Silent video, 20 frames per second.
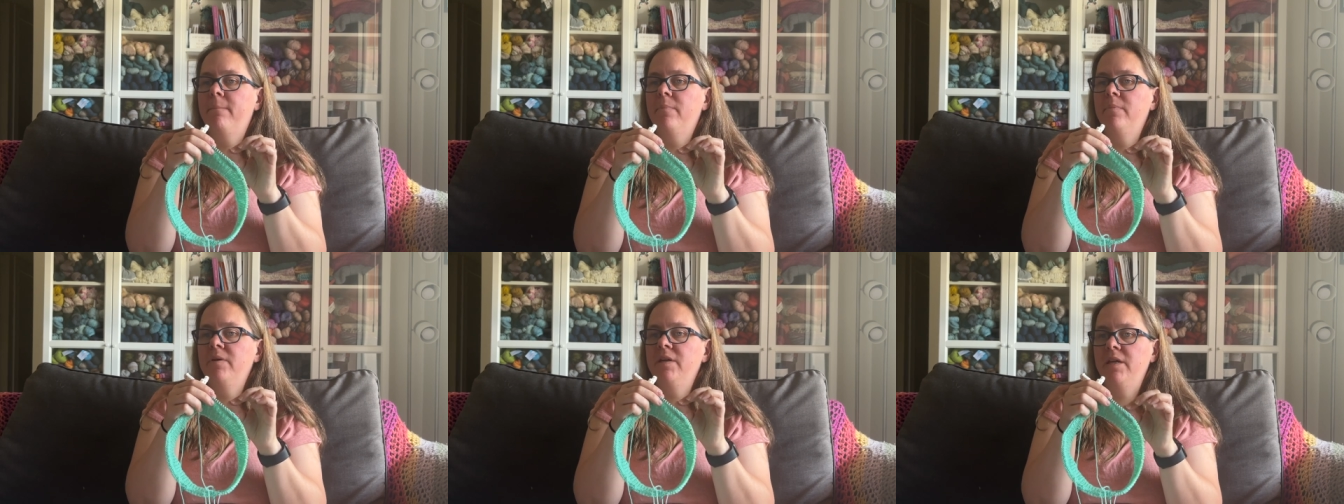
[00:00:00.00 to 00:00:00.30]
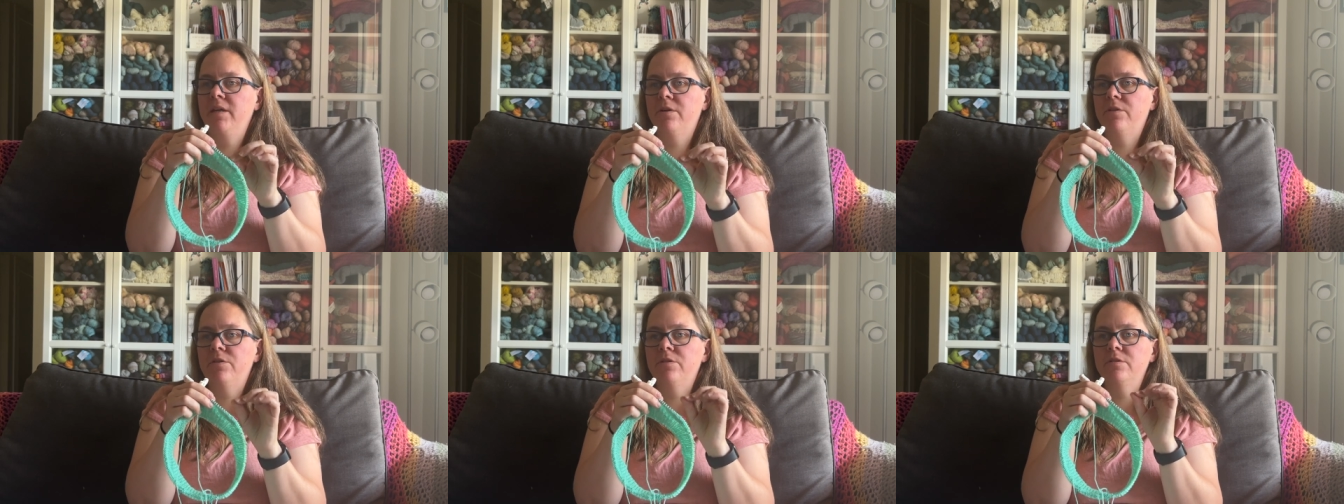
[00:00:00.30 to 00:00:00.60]

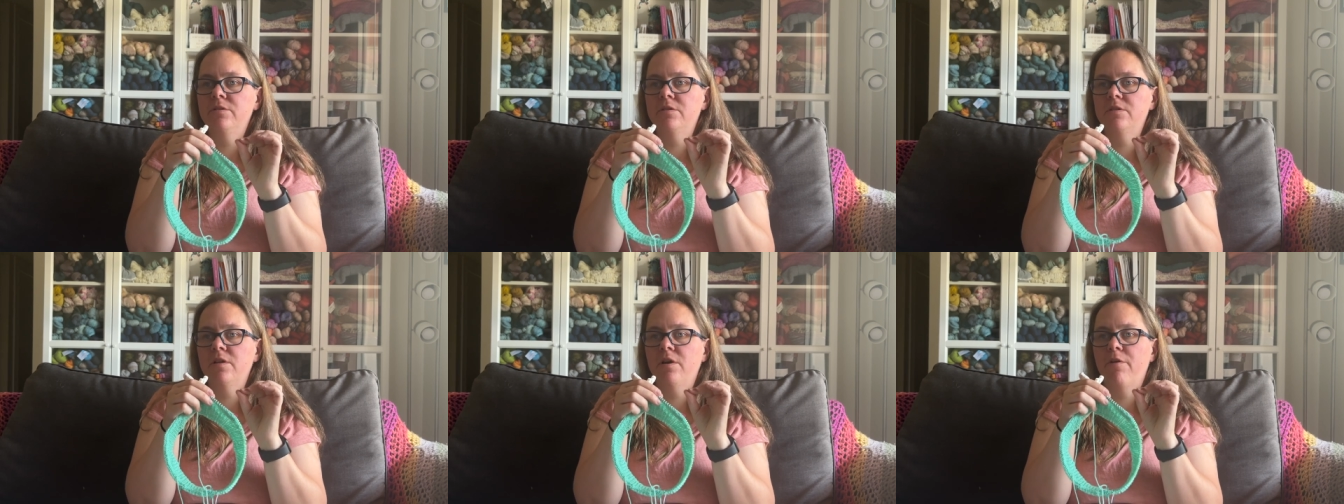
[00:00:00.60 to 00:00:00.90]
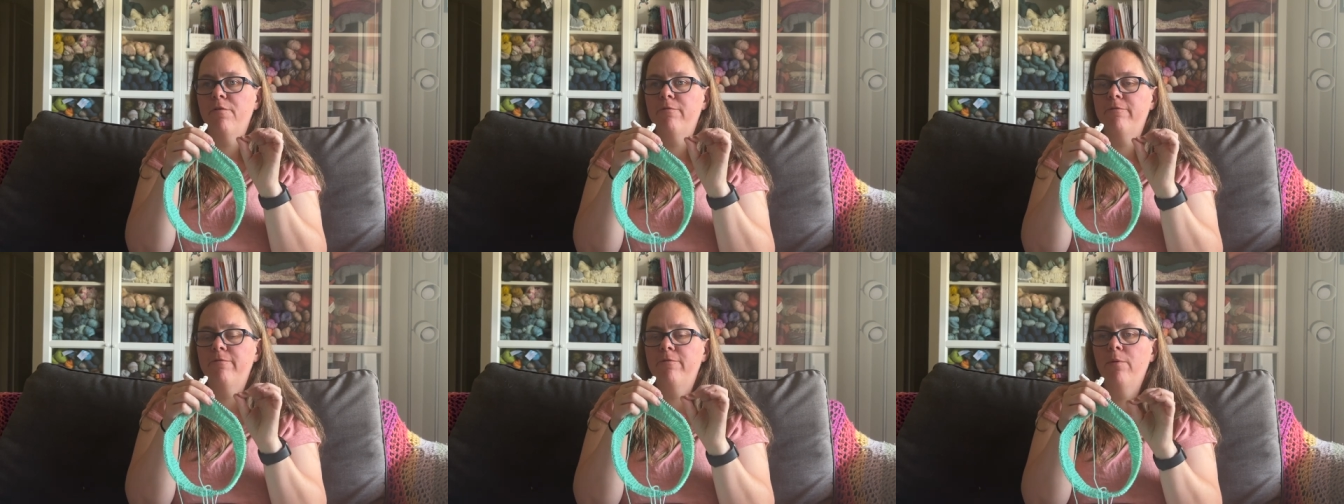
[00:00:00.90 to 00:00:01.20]
needles
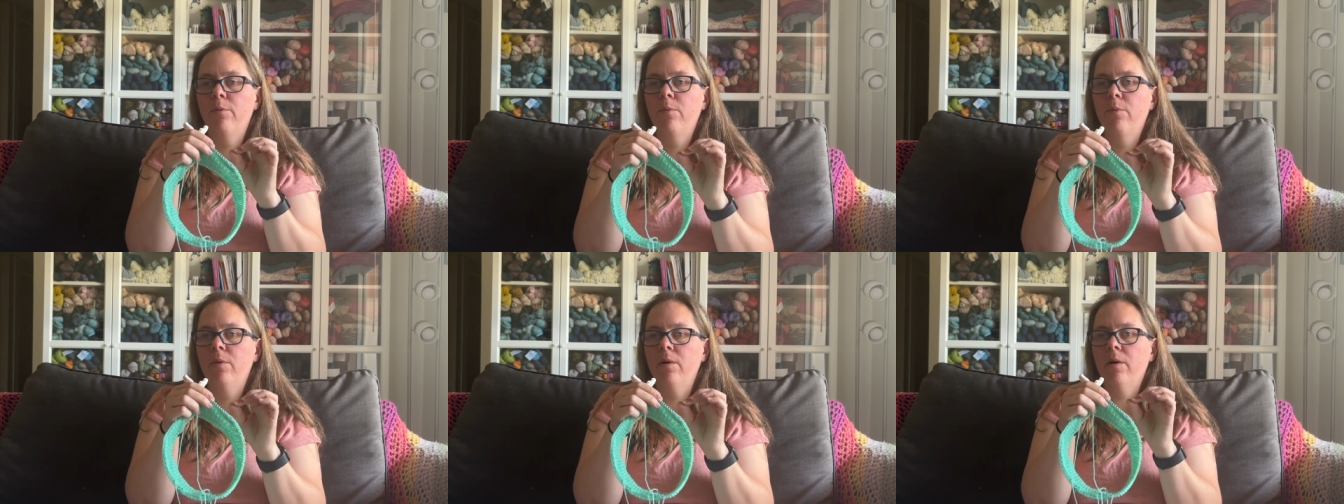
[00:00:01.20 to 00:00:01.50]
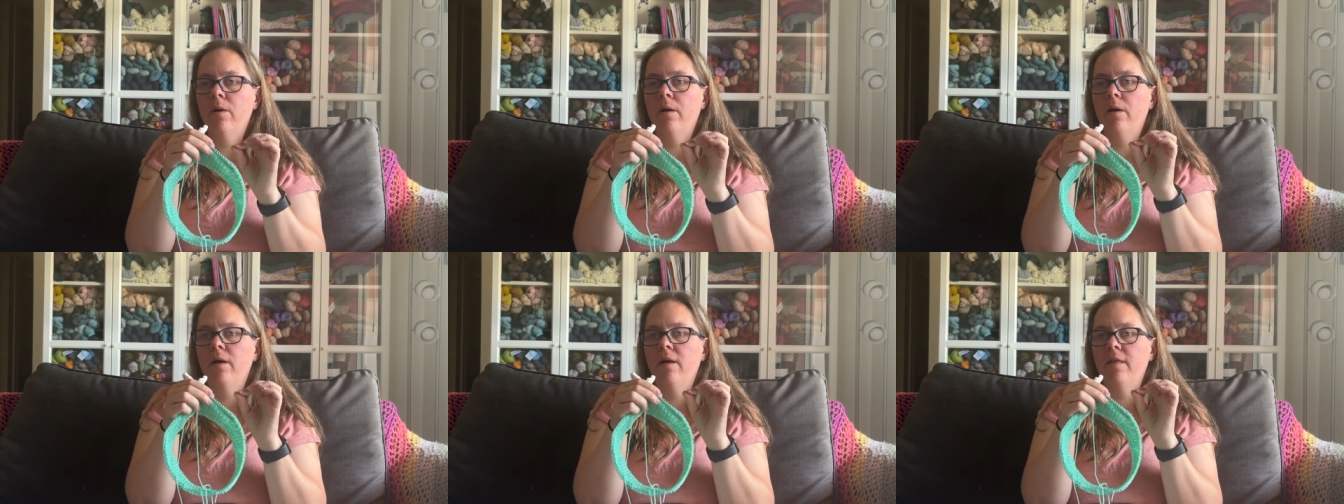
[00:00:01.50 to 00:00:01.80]

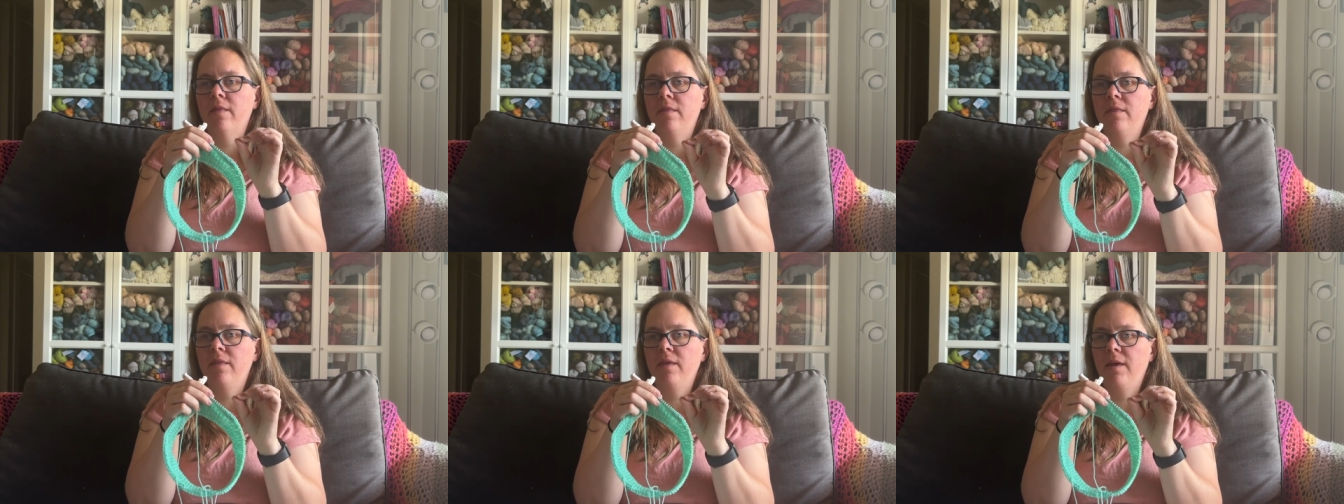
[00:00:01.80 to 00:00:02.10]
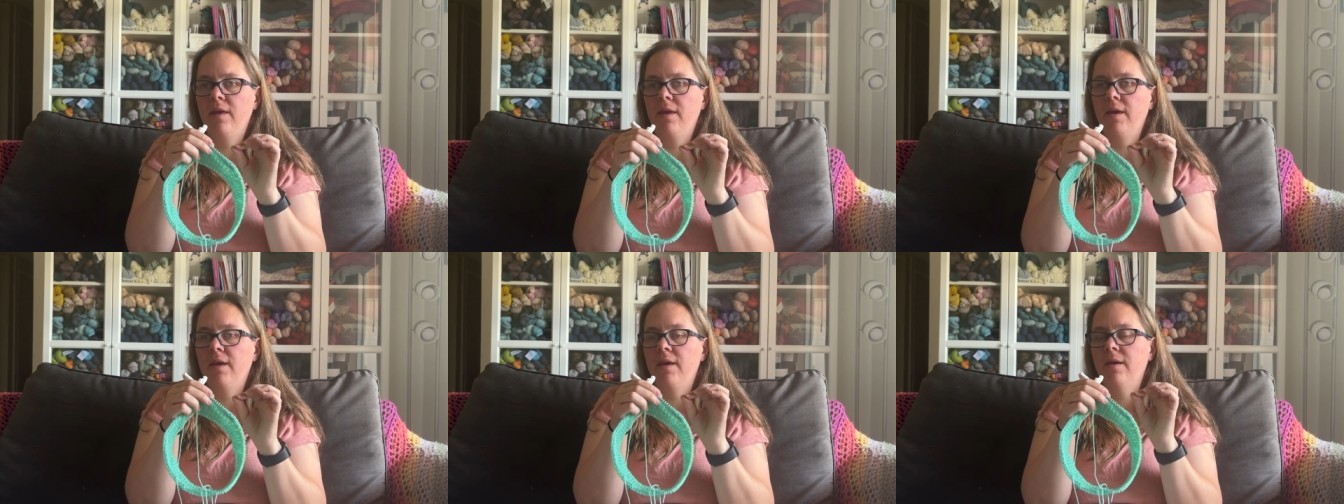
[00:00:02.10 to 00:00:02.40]
for
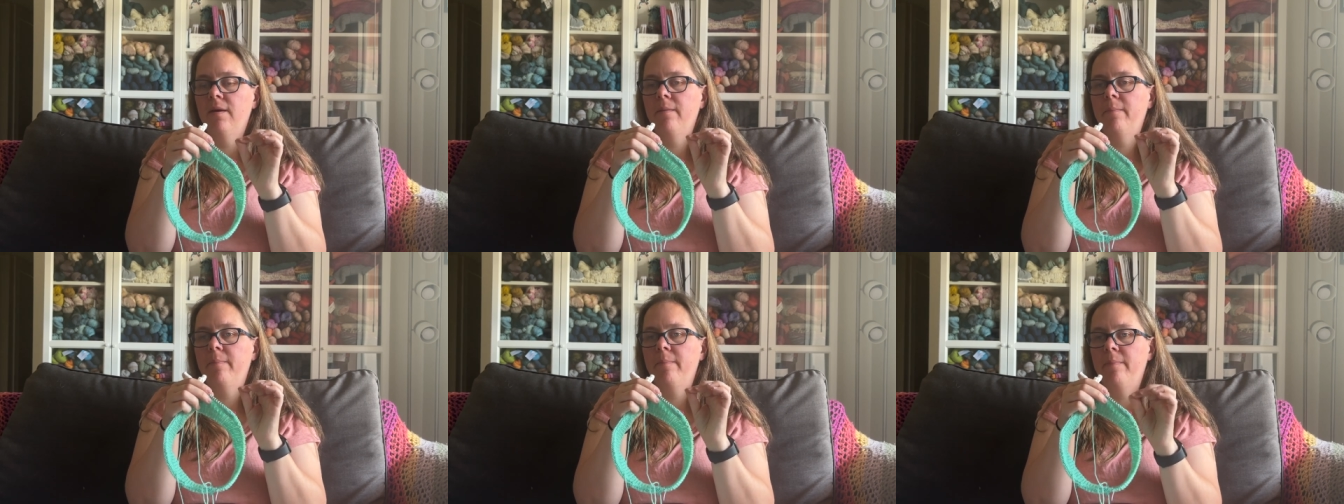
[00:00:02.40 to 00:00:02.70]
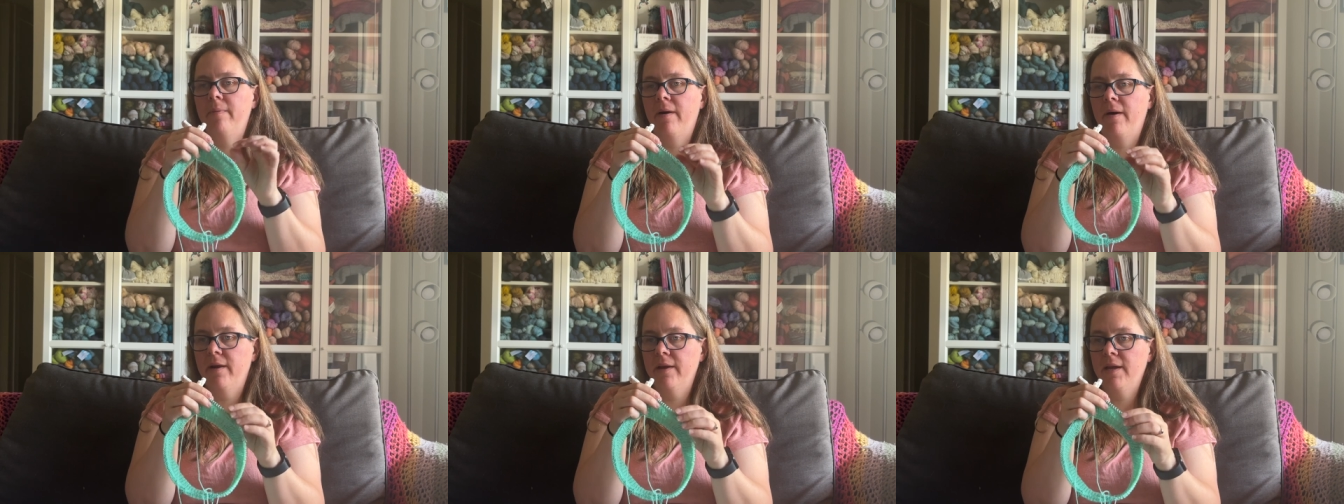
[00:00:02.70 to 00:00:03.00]
the
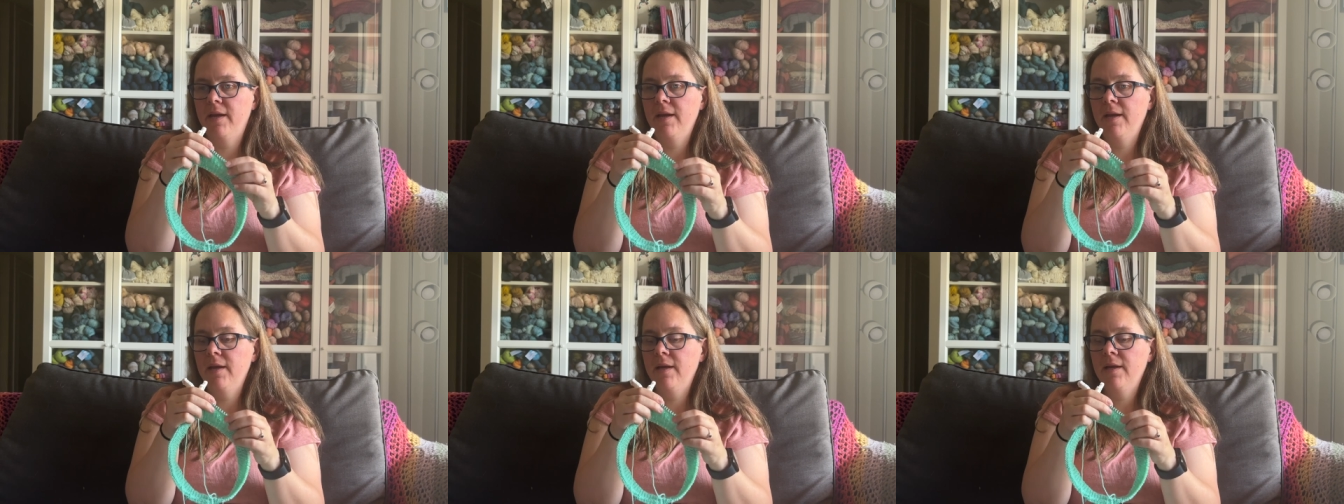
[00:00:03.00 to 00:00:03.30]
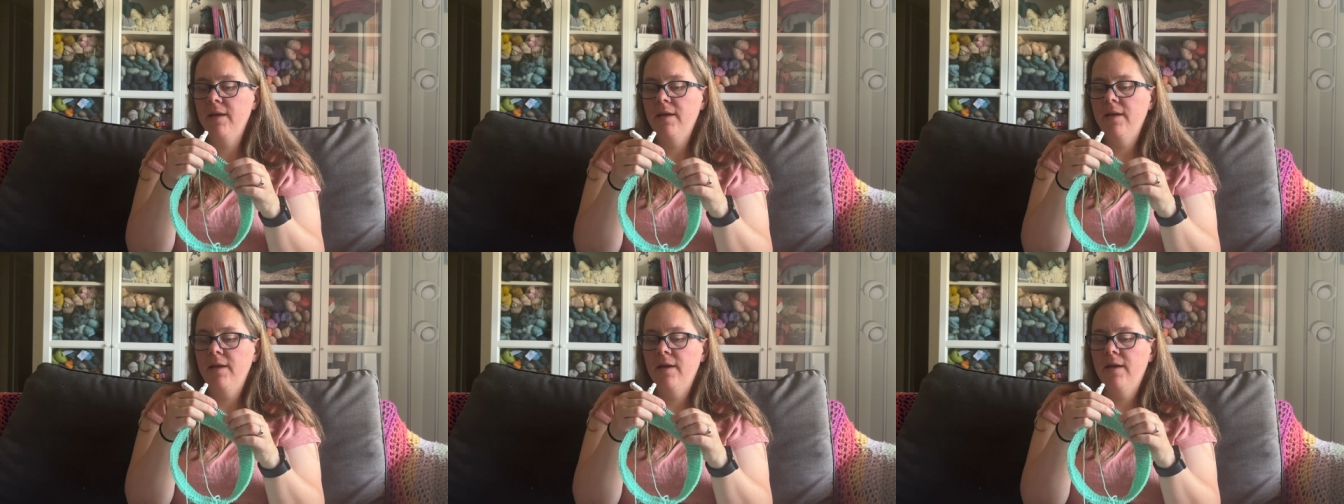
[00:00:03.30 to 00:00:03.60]
body,